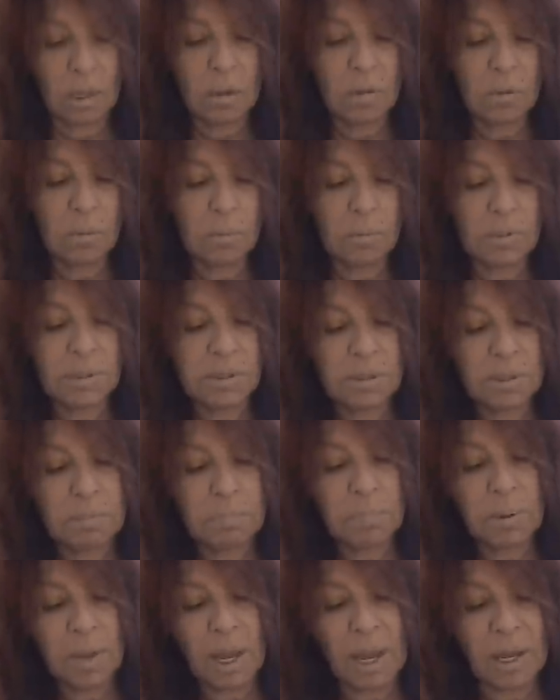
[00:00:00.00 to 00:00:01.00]
In the
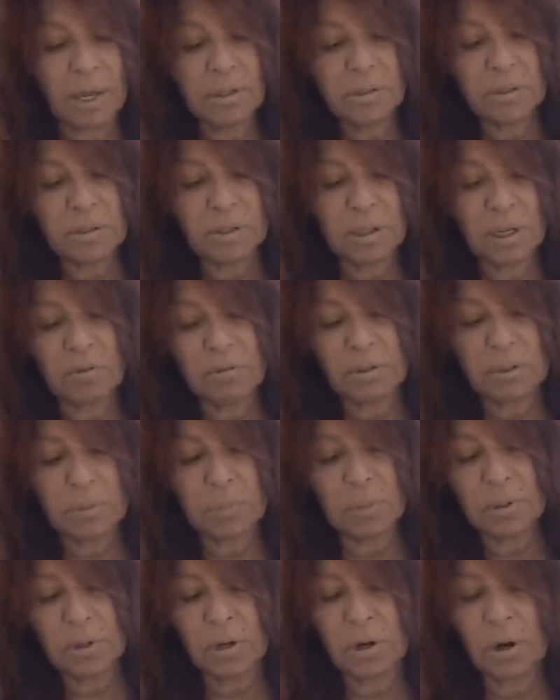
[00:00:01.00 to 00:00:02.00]
recent past, give us
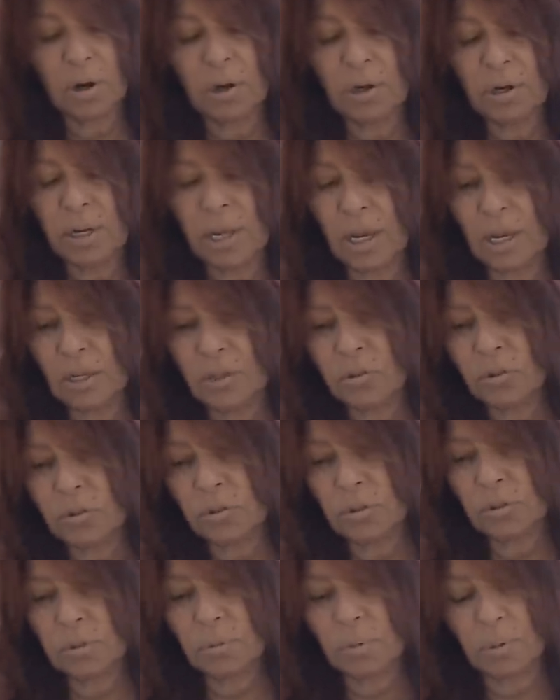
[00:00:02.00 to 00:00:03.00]
one card,
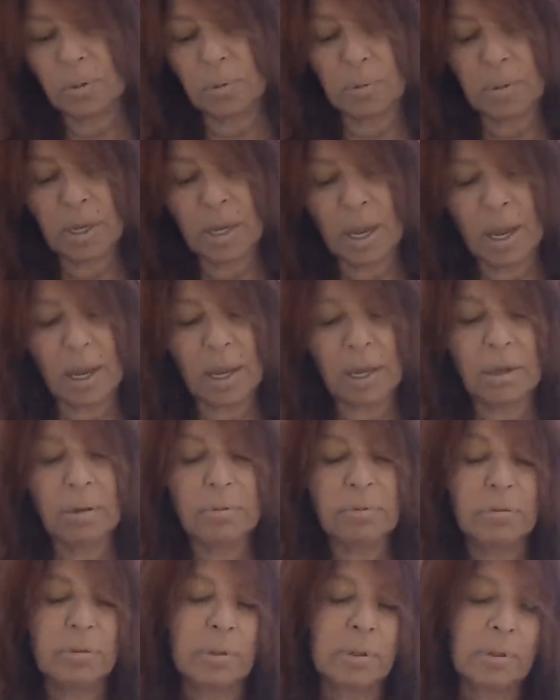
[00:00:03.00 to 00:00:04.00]
angels. What do we
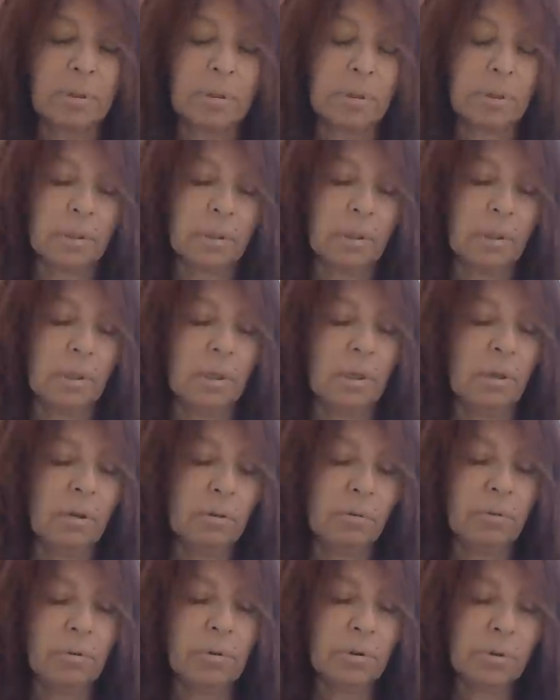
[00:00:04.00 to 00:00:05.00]
have?
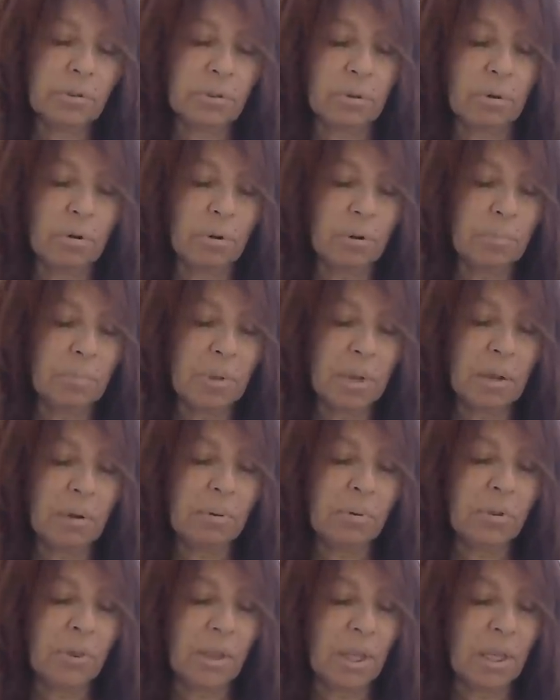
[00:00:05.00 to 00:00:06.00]
For
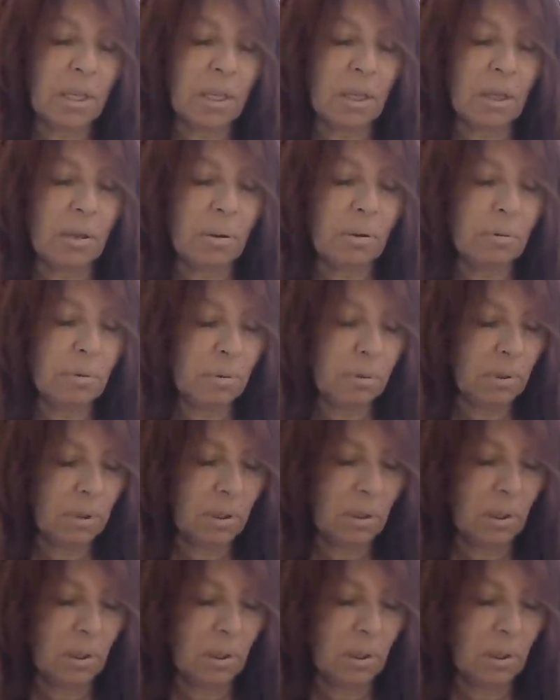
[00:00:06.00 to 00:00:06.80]
Scorpio, thank you.